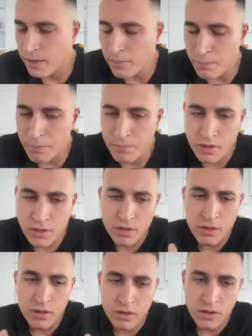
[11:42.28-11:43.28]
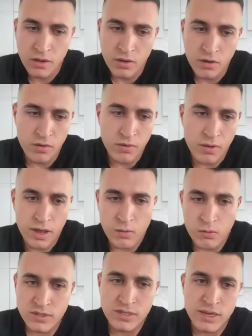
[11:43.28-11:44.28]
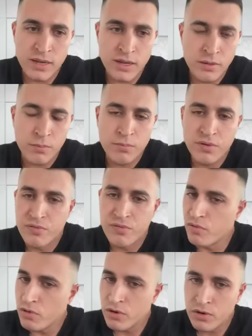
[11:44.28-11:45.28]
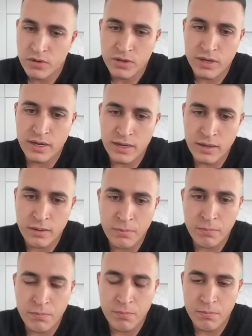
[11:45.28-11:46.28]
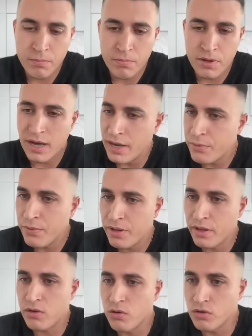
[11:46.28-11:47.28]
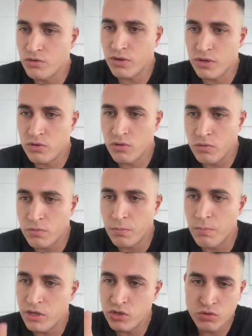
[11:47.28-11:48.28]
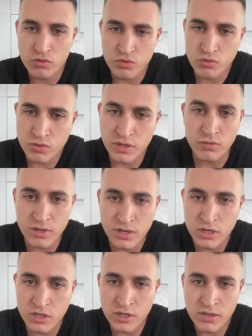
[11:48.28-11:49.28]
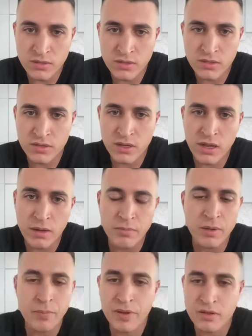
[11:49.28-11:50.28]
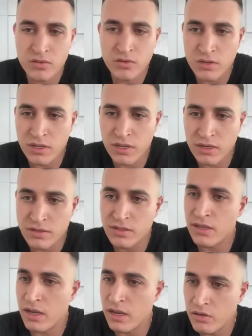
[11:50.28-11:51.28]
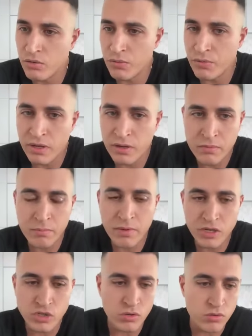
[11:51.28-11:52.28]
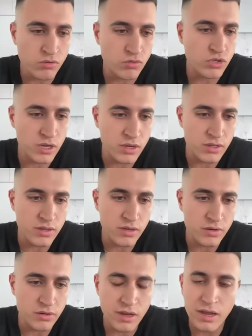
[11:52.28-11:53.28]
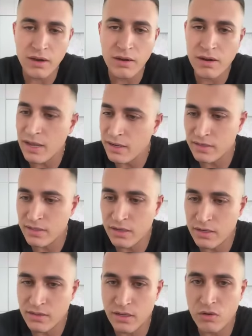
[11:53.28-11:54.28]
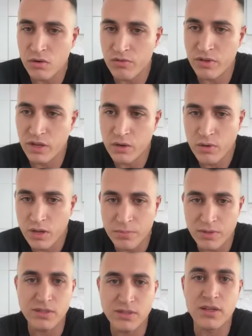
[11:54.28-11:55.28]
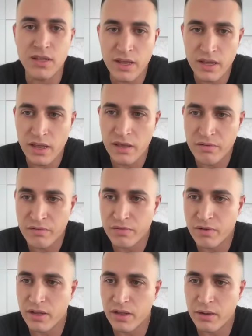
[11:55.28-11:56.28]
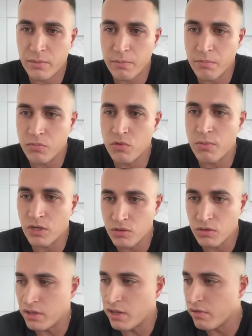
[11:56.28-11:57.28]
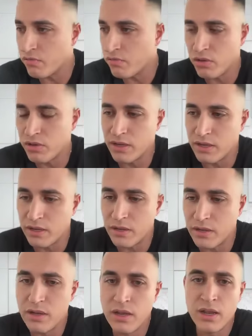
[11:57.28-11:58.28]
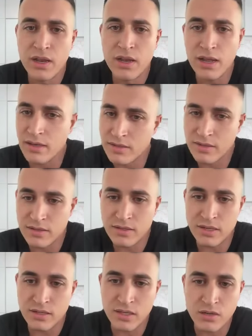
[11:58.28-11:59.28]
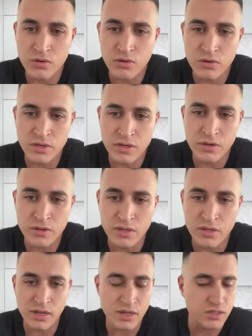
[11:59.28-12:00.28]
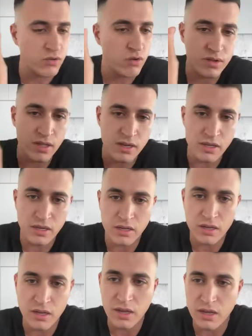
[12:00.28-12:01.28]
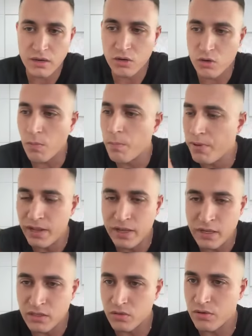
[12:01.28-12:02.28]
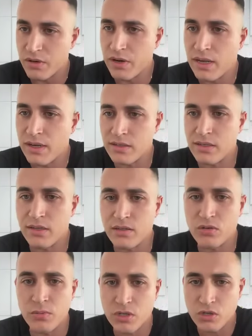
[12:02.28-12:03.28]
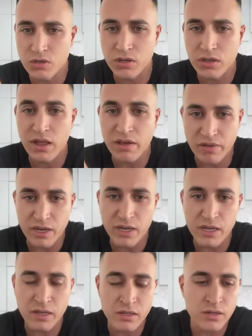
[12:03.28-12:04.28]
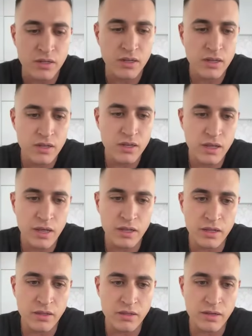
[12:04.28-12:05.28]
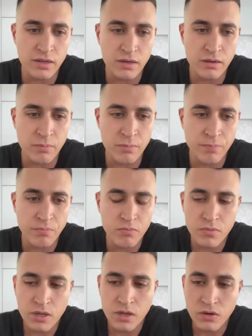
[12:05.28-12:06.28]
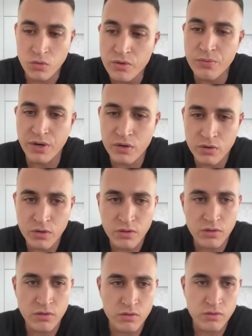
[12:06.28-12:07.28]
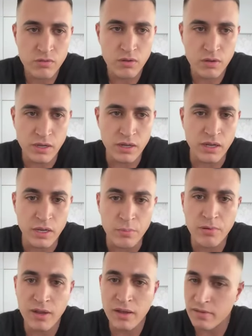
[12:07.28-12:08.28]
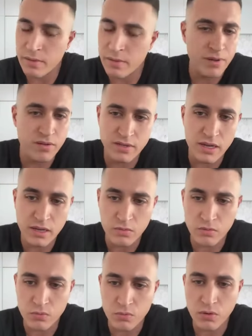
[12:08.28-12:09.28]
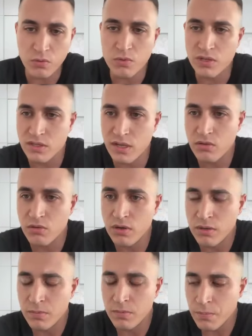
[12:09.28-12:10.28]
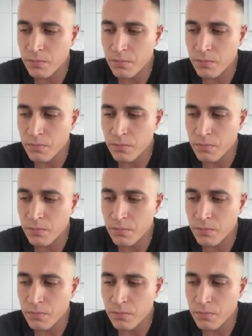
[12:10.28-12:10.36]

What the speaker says: I would say before hiring a contractor, make sure to do the due diligence. Depends on the state you're in. Make sure to check their license and all of the requirements that they have, to make sure that they have all the licenses in order, there is not any complaints on their license, to make sure that they have a clean and good record in place. Depends again on which state you are.